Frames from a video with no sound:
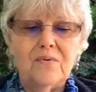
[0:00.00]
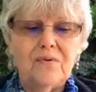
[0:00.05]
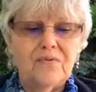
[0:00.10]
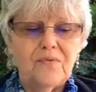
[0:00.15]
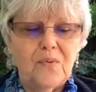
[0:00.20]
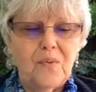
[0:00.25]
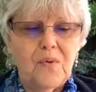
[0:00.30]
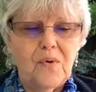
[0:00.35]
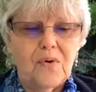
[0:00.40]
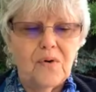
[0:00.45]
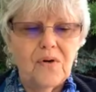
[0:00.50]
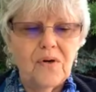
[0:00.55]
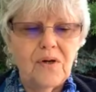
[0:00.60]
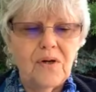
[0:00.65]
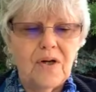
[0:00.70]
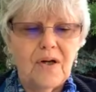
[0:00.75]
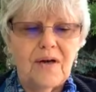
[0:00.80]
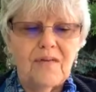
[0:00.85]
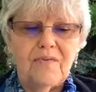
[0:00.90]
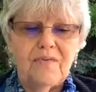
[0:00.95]
before.
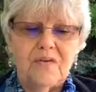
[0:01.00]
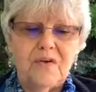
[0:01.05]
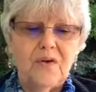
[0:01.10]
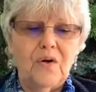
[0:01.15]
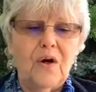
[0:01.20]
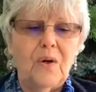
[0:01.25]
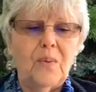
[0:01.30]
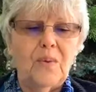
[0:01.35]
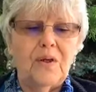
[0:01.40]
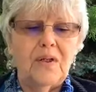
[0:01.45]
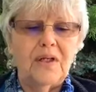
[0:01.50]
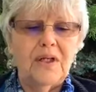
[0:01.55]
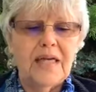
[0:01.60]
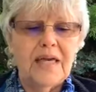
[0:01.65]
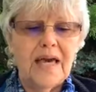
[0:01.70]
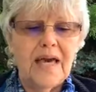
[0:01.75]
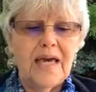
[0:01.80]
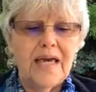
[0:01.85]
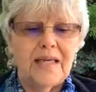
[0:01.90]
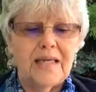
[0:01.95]
I fear I will
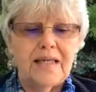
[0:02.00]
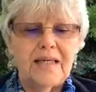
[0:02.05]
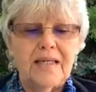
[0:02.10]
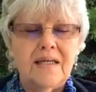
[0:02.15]
again.